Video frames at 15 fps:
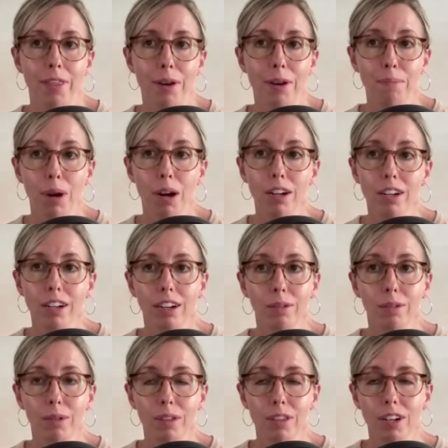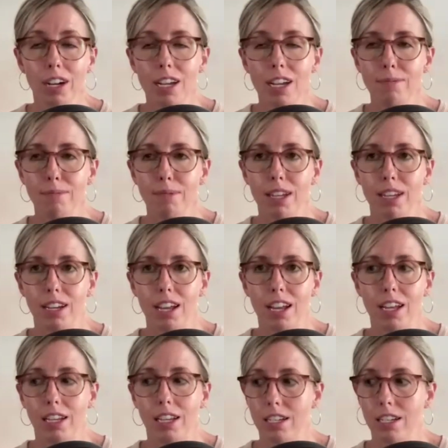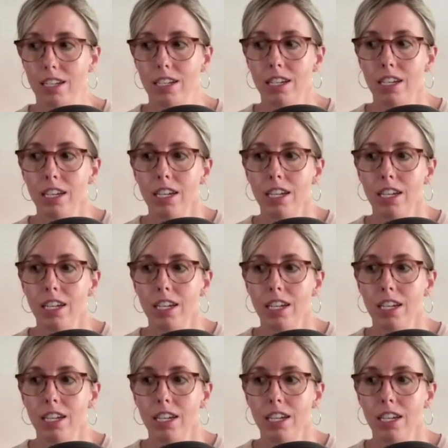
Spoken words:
their partner, with their husband, and